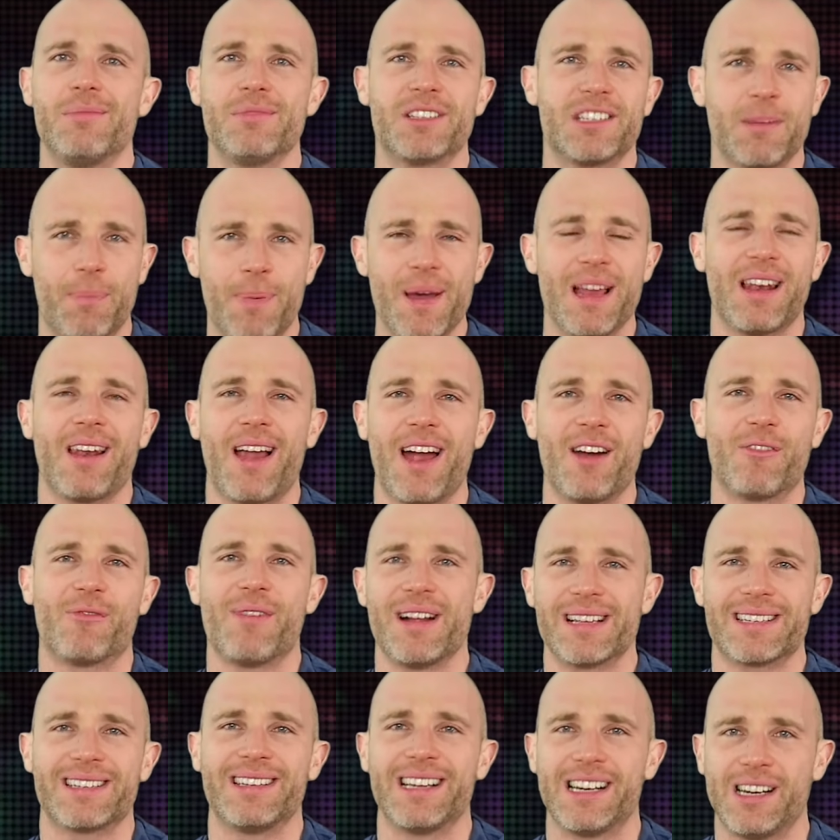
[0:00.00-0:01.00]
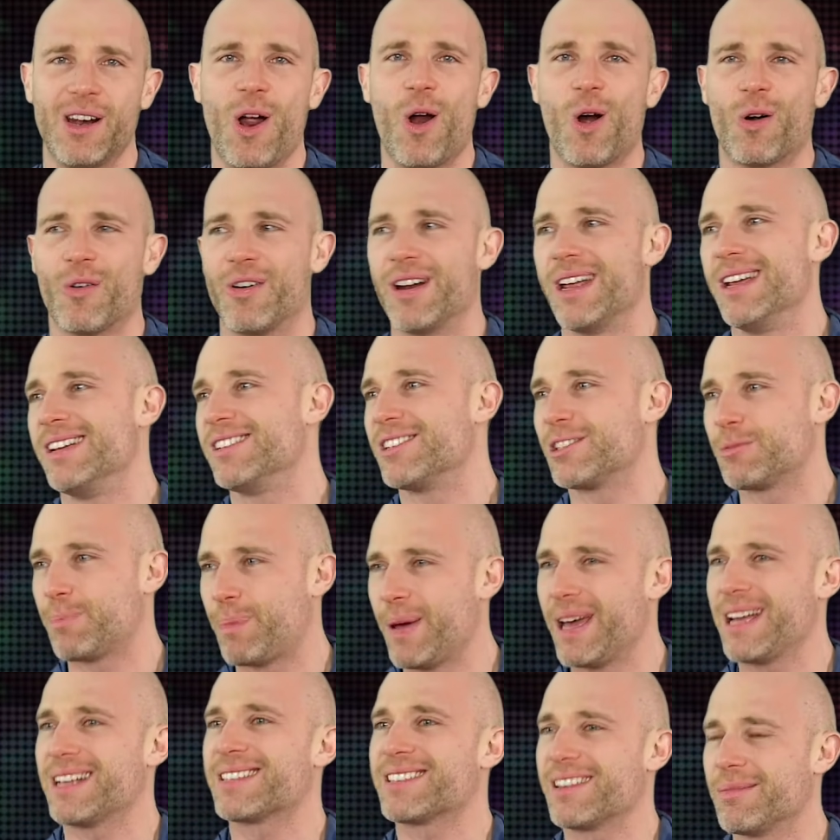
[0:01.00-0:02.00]
It's a bit like wrestling lottery. You just
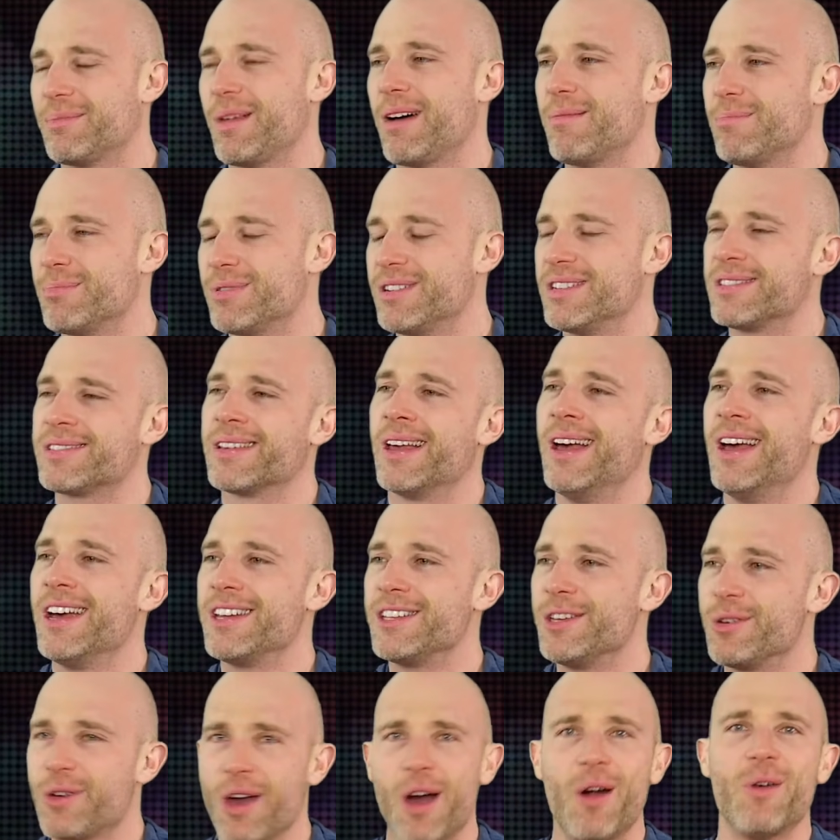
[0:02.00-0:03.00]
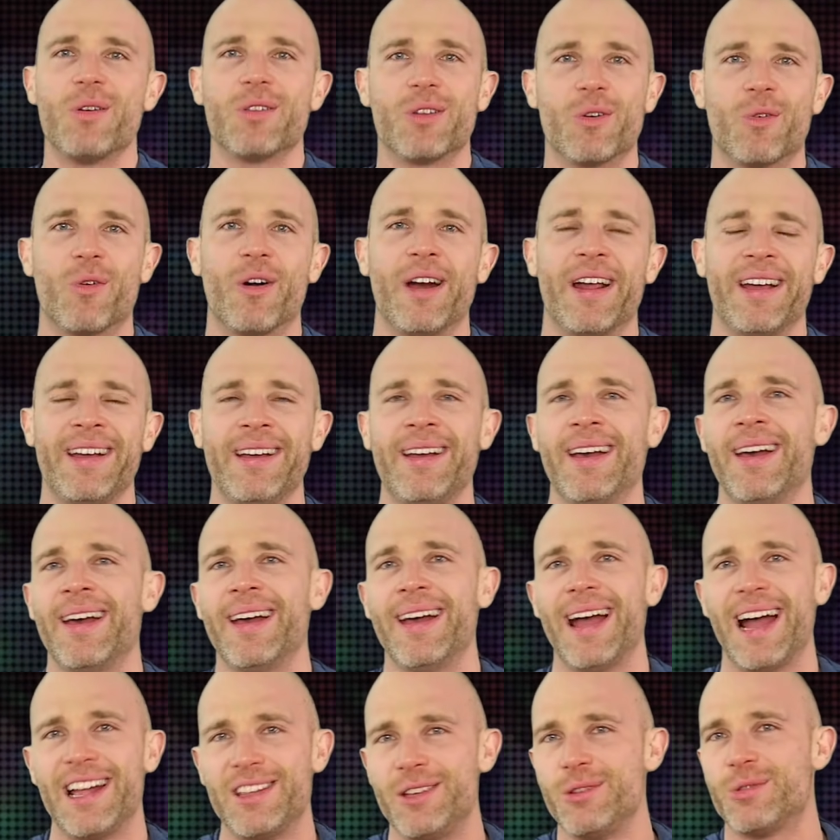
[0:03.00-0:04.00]
pick some numbers, you go to the ring,
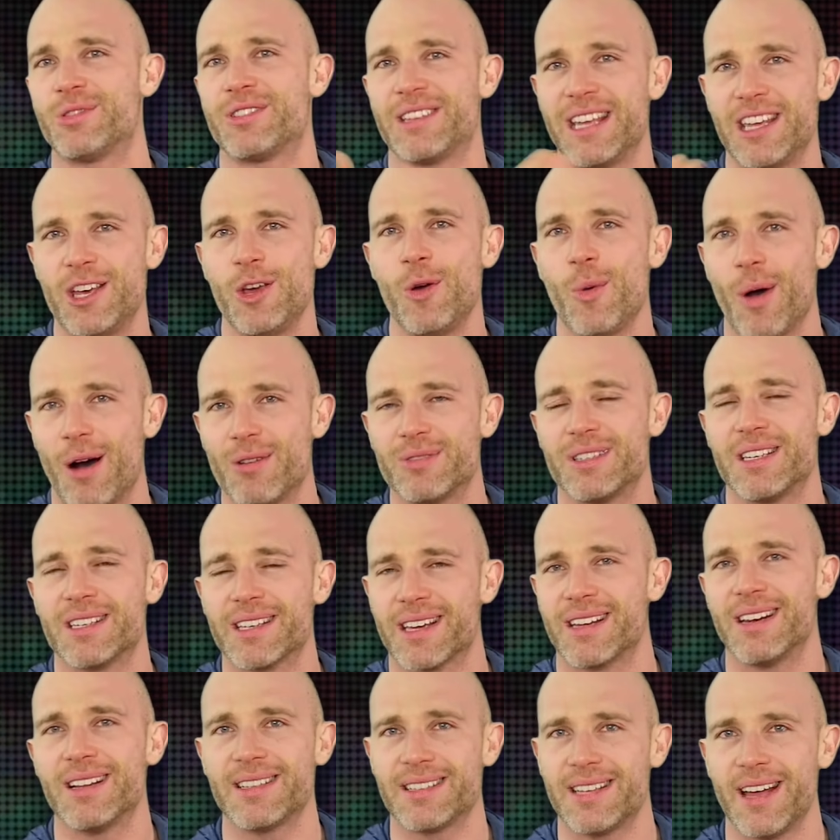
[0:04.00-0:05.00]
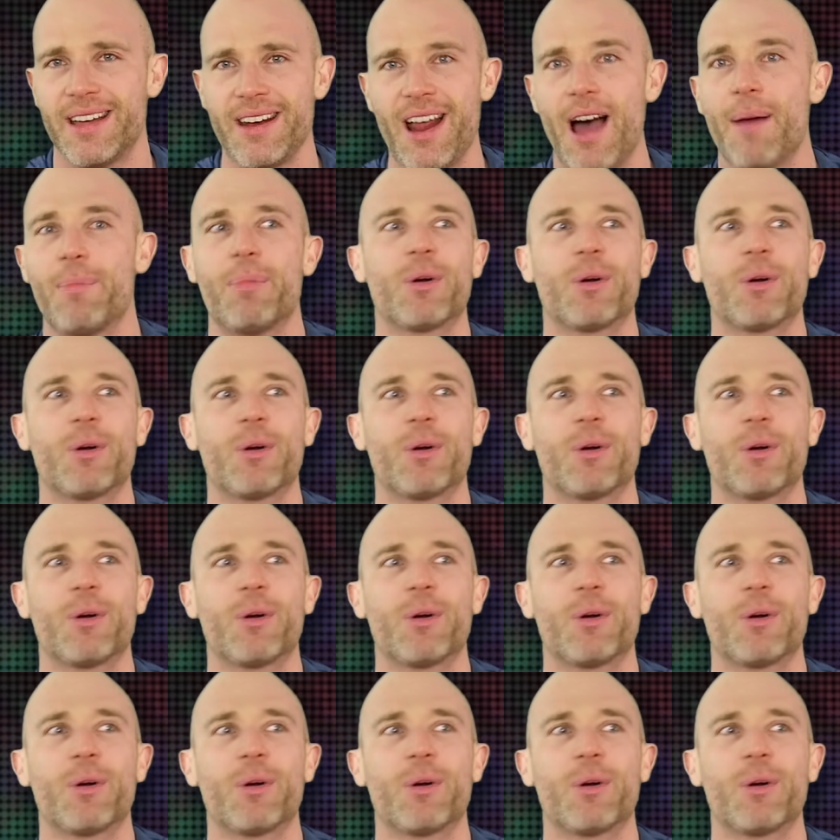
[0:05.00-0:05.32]
and you see who else is going to turn up.